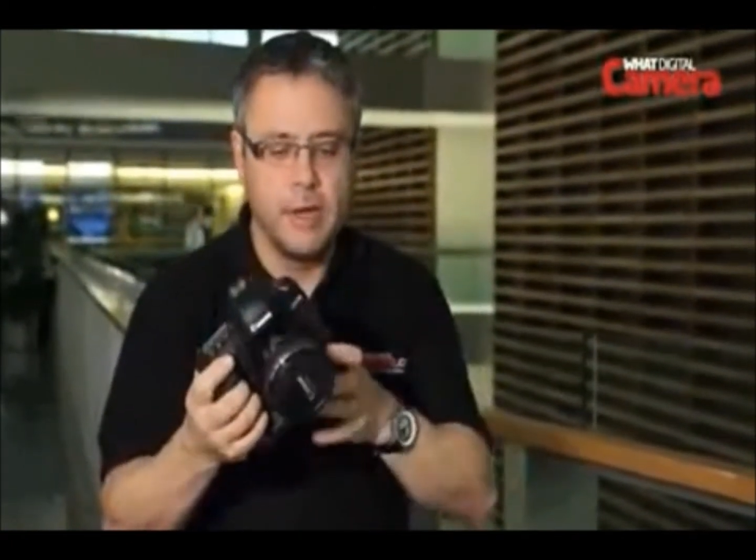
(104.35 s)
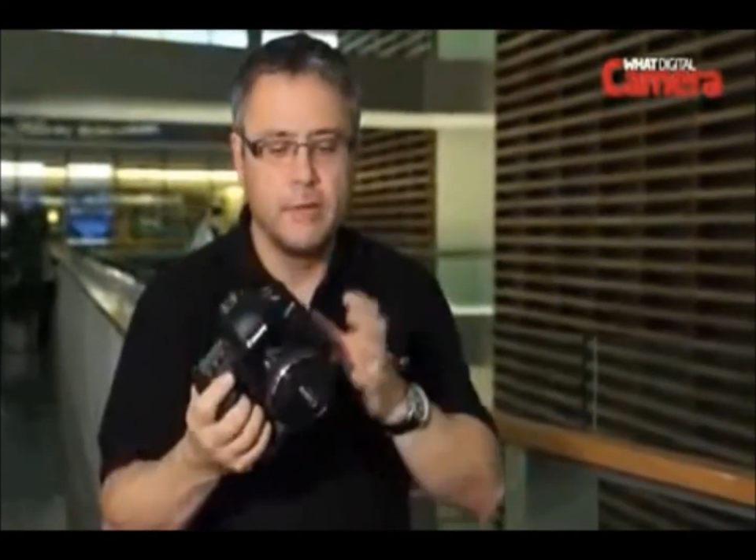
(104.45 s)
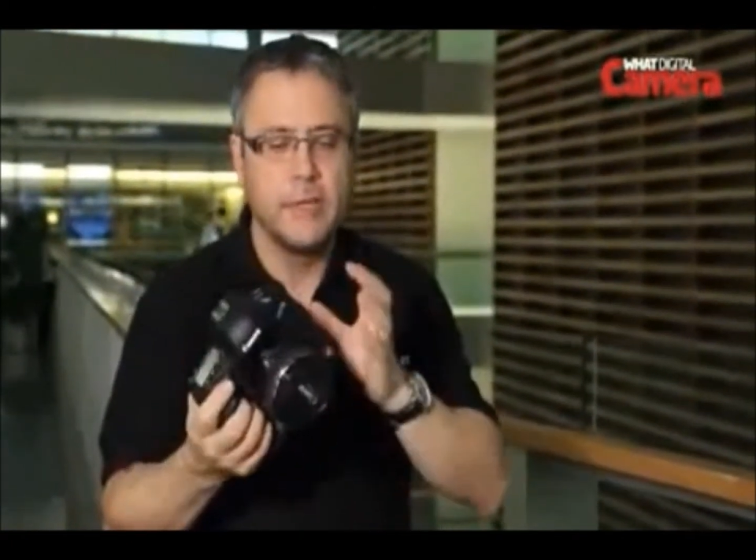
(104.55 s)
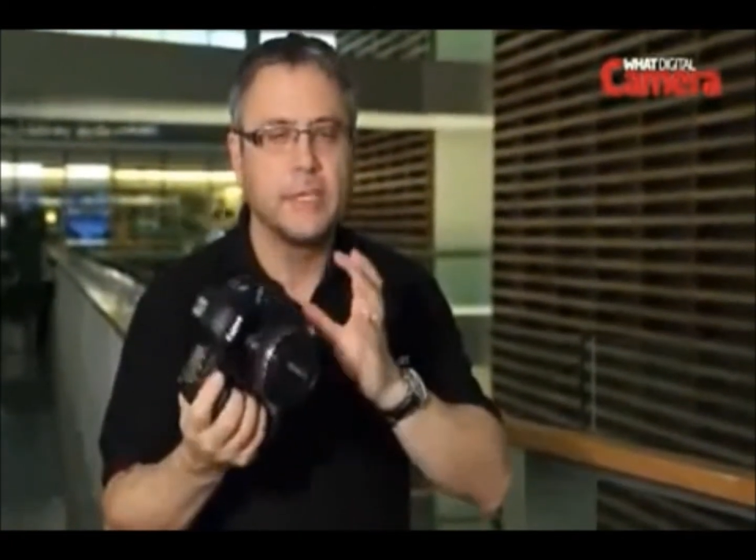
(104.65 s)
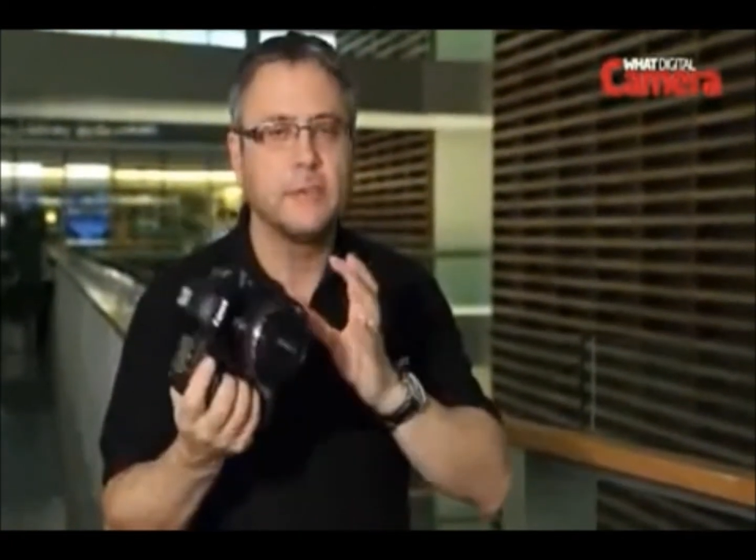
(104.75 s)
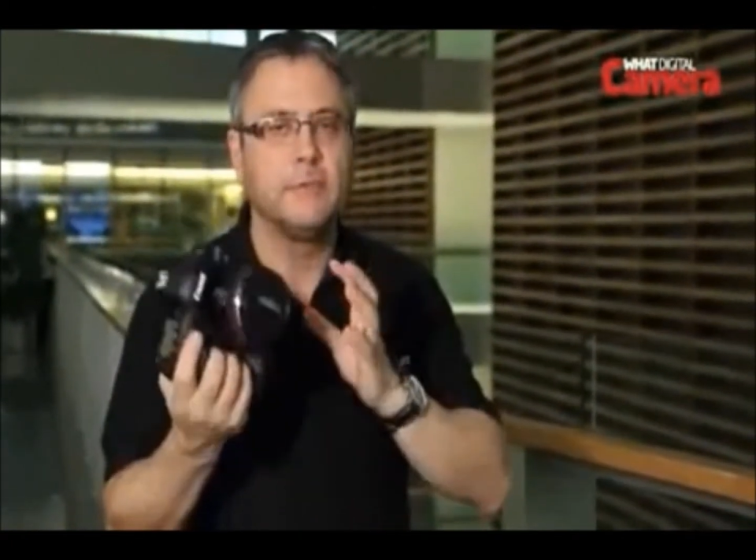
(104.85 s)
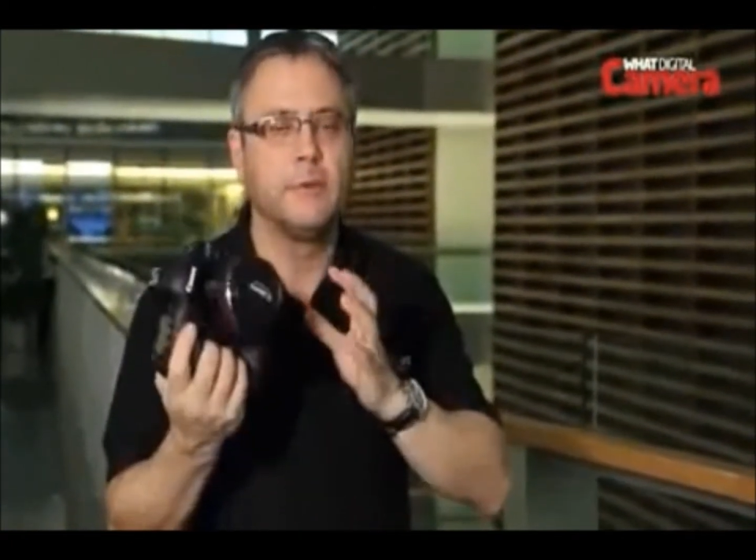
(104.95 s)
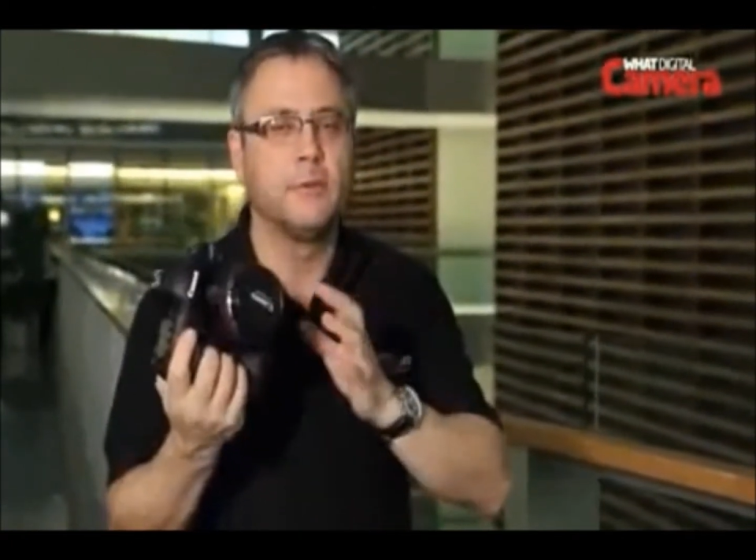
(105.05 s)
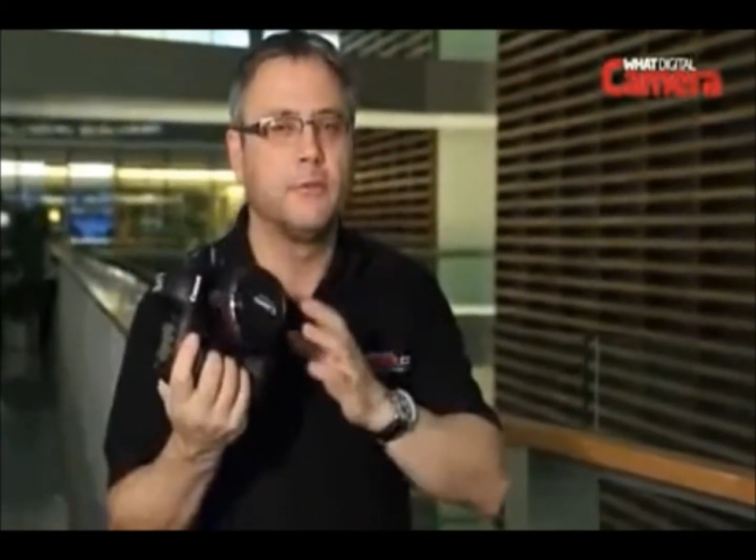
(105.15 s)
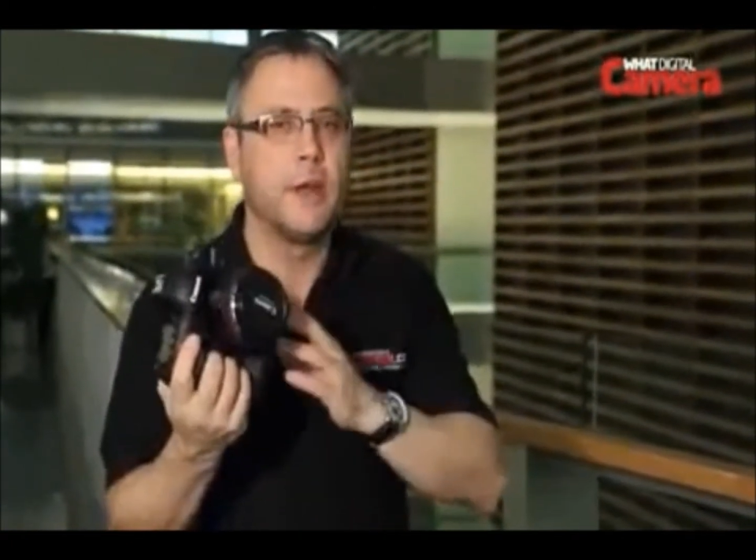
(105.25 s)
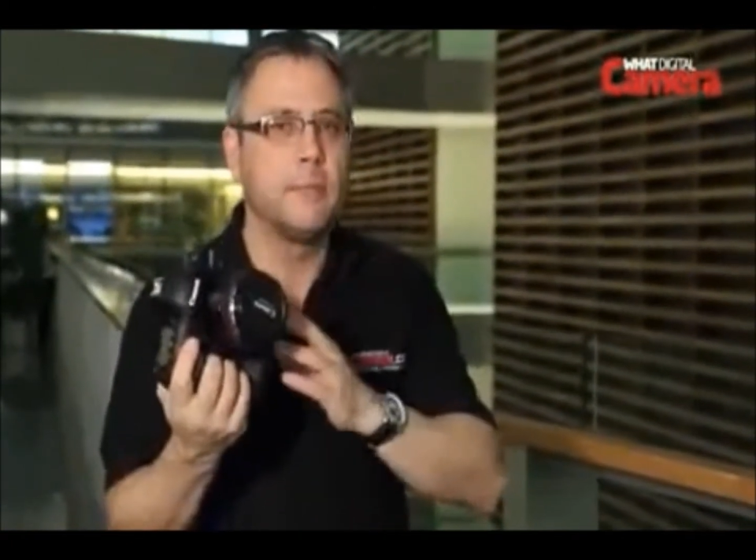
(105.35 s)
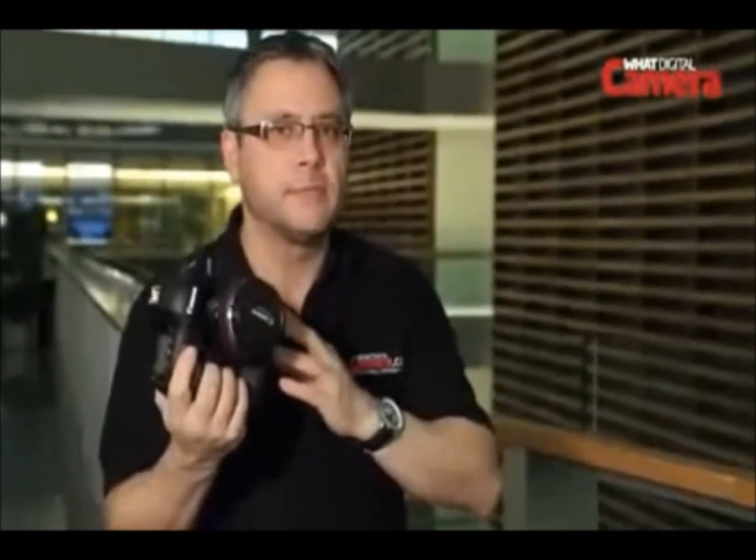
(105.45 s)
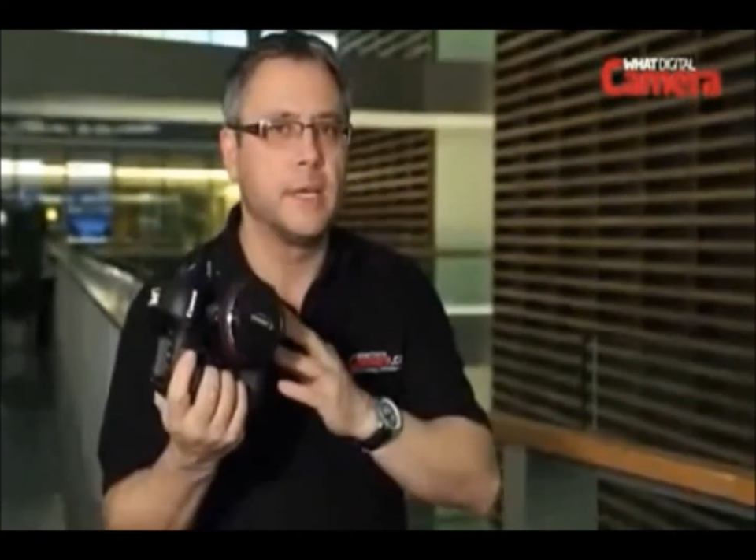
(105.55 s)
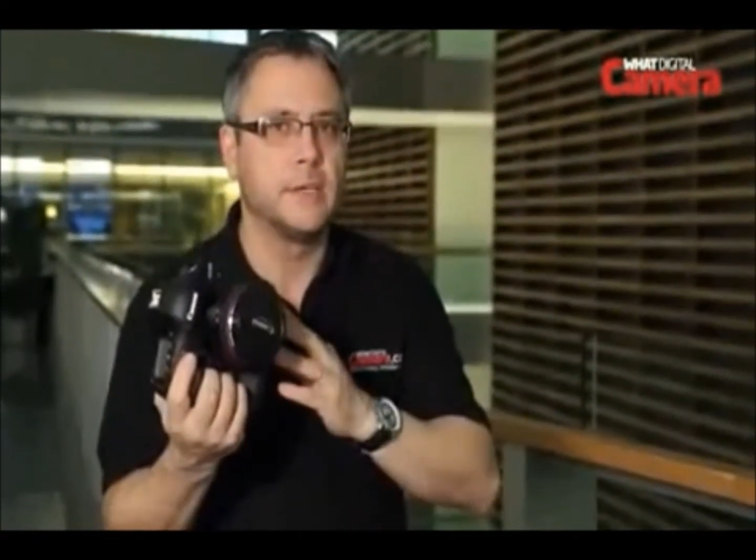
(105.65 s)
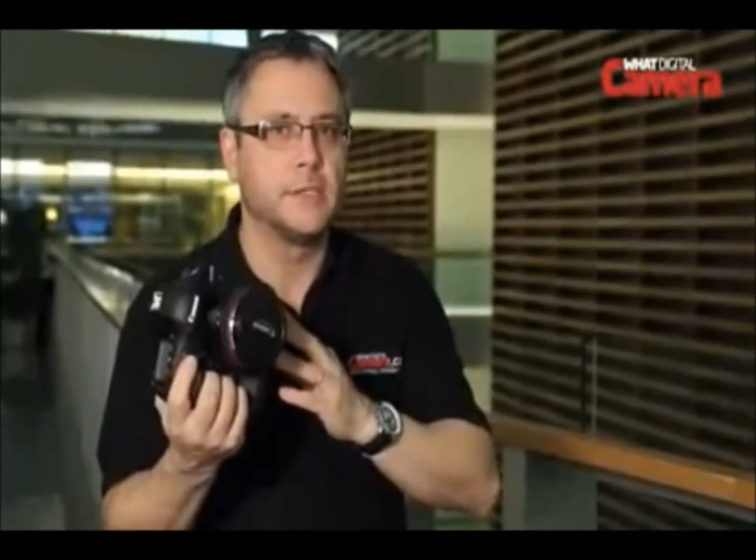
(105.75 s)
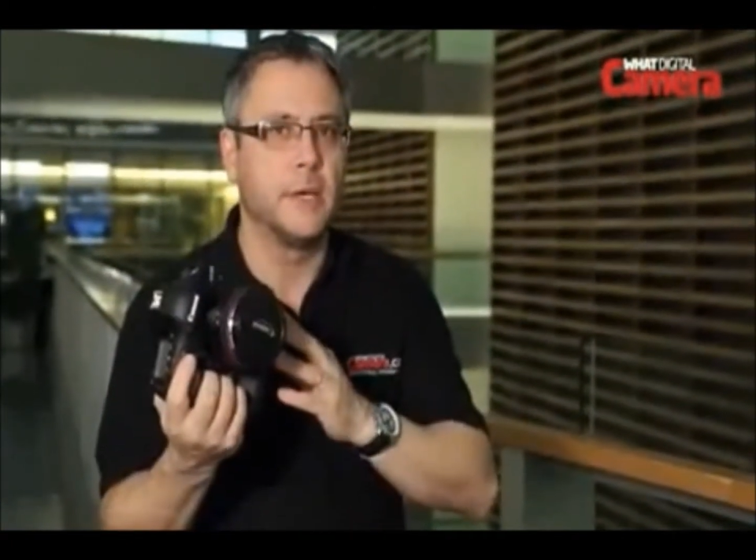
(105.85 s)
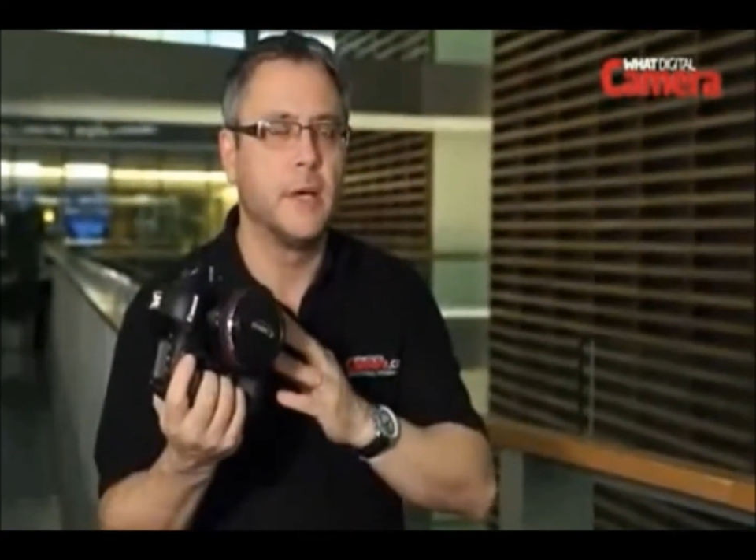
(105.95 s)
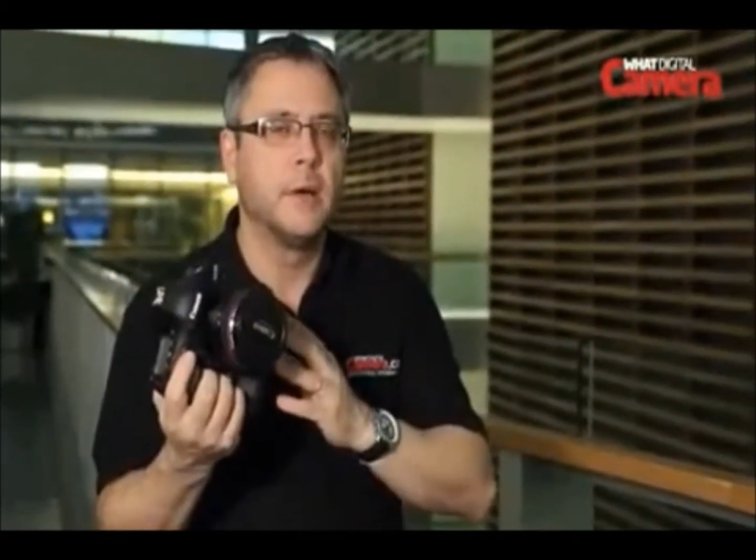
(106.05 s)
This has a full frame sensor,